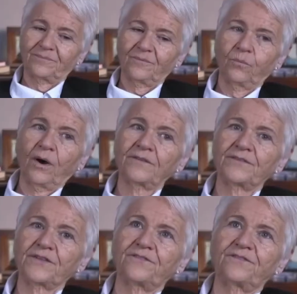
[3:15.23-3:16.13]
One of
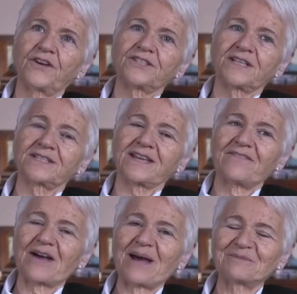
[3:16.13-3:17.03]
the first things that
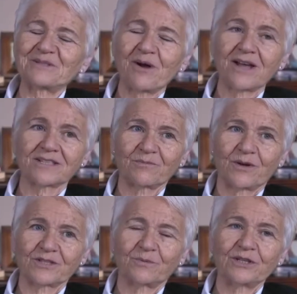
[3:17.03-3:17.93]
ever happened to us
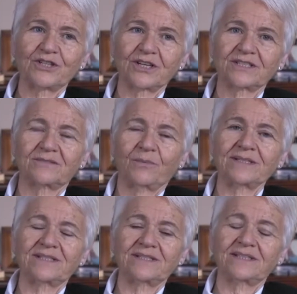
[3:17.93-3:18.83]
was we just
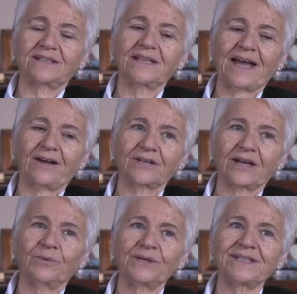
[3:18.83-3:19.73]
went into the cloud,
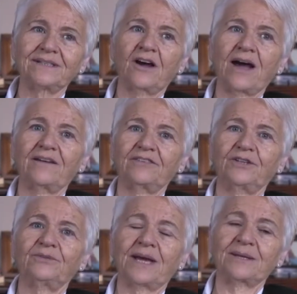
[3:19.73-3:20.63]
and we did not have a
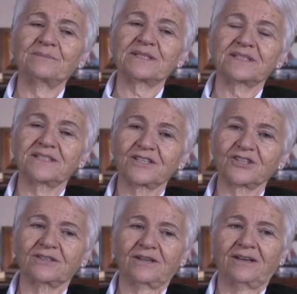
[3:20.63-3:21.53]
unanimous
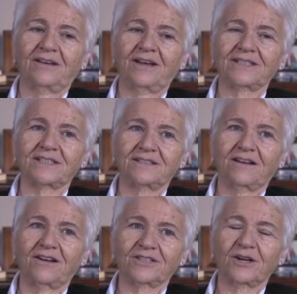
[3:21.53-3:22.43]
decision in
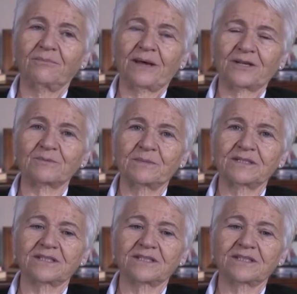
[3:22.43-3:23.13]
our top management.